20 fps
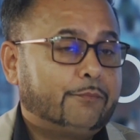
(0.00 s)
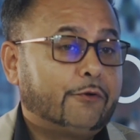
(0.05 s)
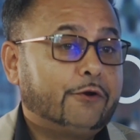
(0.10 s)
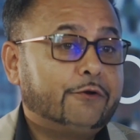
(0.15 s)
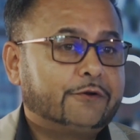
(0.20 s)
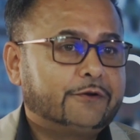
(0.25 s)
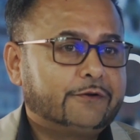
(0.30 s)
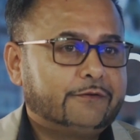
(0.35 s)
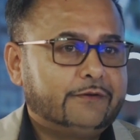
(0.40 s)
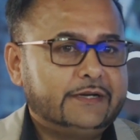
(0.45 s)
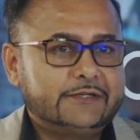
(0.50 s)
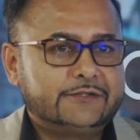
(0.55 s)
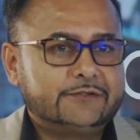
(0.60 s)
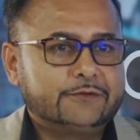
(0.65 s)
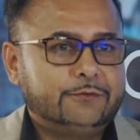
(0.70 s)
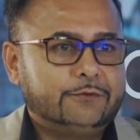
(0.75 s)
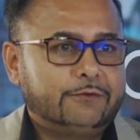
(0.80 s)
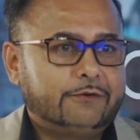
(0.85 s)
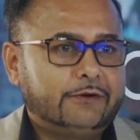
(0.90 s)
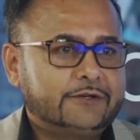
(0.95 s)
brokerage
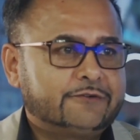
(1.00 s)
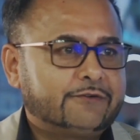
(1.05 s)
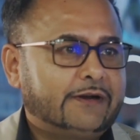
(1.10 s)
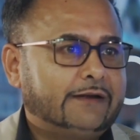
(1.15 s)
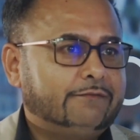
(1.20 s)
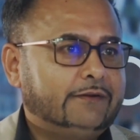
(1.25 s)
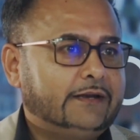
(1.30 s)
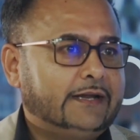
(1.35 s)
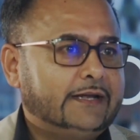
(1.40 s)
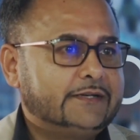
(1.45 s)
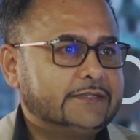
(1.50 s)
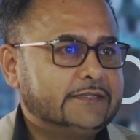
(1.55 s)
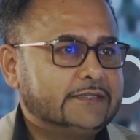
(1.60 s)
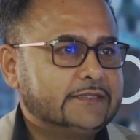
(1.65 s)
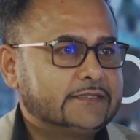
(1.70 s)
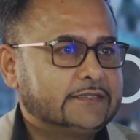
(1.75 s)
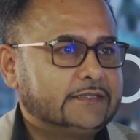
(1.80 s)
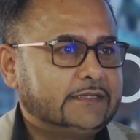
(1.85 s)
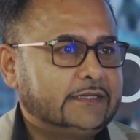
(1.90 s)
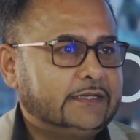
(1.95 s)
or a travel
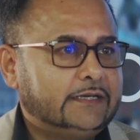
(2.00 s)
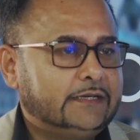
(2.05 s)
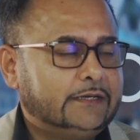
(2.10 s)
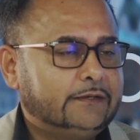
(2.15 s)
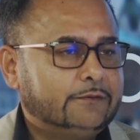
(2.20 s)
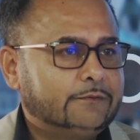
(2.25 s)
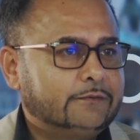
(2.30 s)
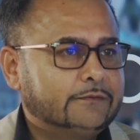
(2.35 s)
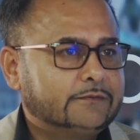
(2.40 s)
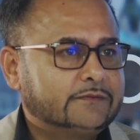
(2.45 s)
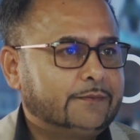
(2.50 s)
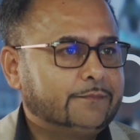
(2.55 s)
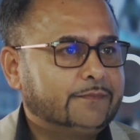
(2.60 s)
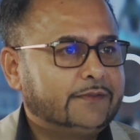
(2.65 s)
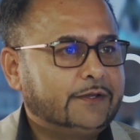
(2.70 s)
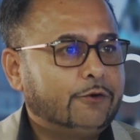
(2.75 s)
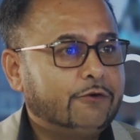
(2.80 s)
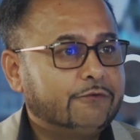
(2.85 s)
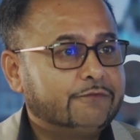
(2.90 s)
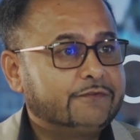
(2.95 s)
agency or
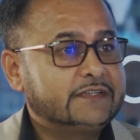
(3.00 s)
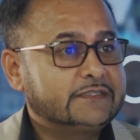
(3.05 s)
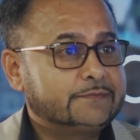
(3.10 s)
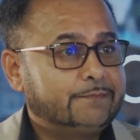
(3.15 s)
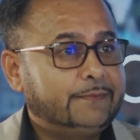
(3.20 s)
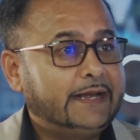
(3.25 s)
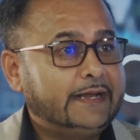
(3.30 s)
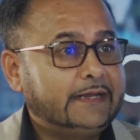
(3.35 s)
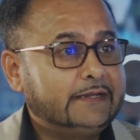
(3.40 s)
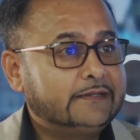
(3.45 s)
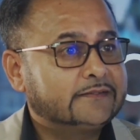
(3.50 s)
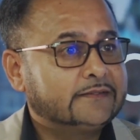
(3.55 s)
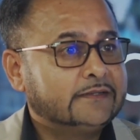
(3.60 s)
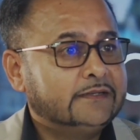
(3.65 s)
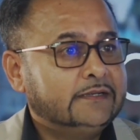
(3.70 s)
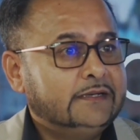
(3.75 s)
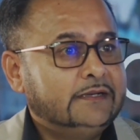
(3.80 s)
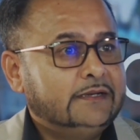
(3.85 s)
something office based,